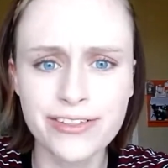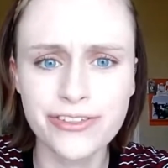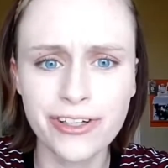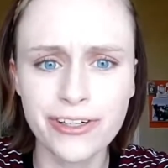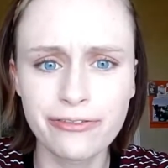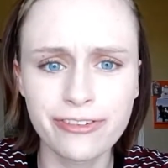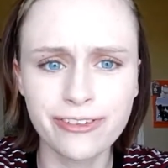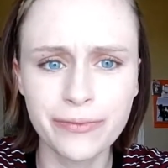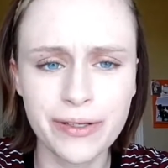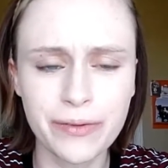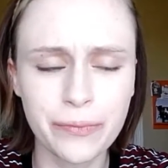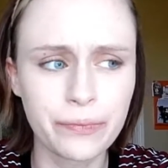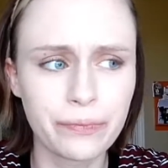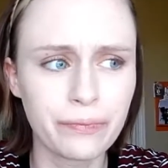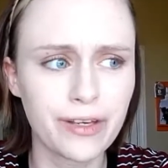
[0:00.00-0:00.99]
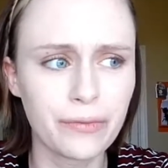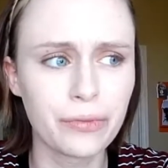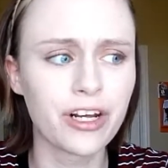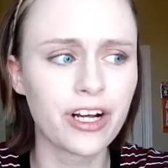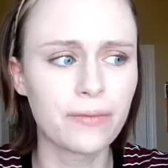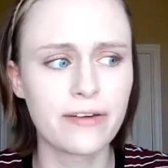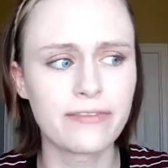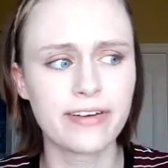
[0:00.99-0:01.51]
I started filming me
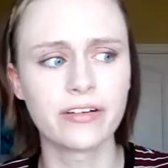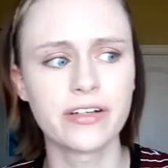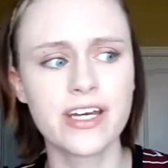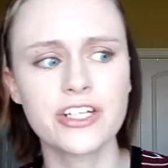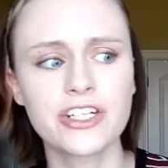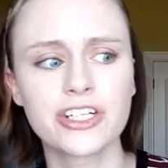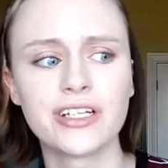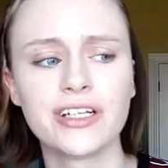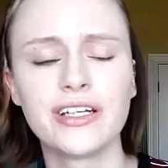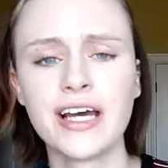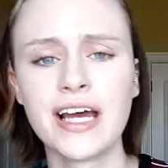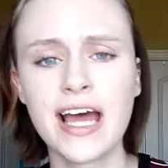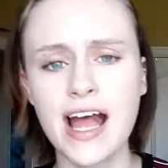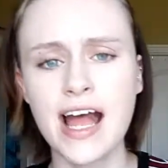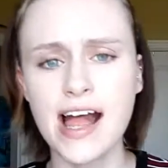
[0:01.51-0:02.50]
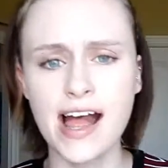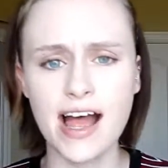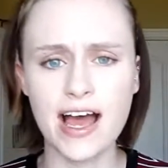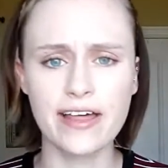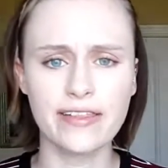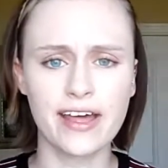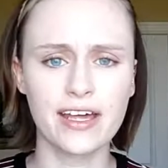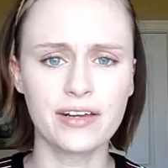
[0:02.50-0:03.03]
putting on my foundation
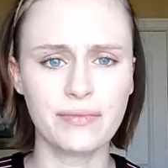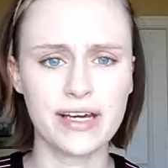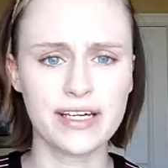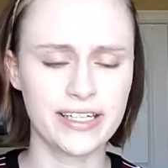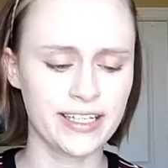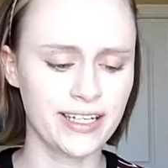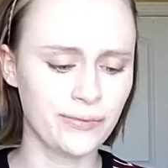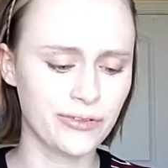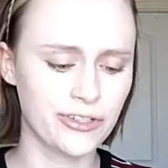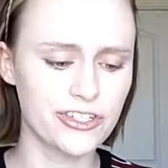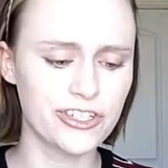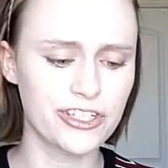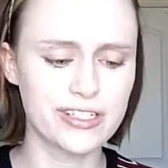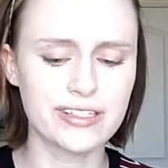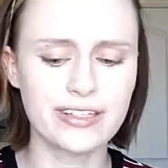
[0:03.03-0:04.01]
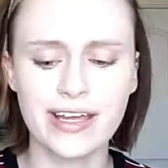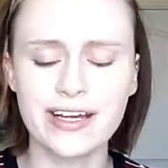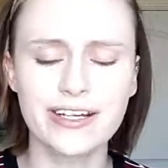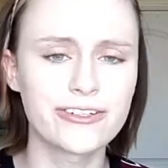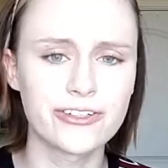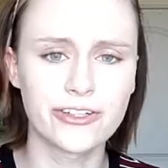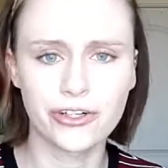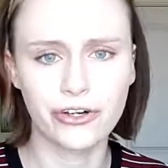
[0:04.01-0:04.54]
and then my camera just
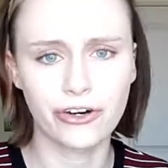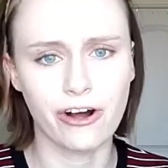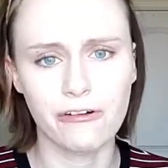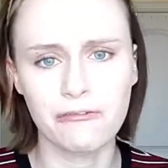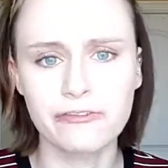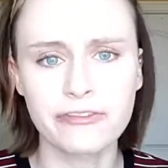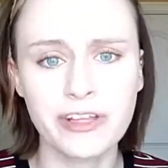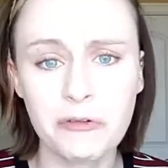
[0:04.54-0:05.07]
like turned off.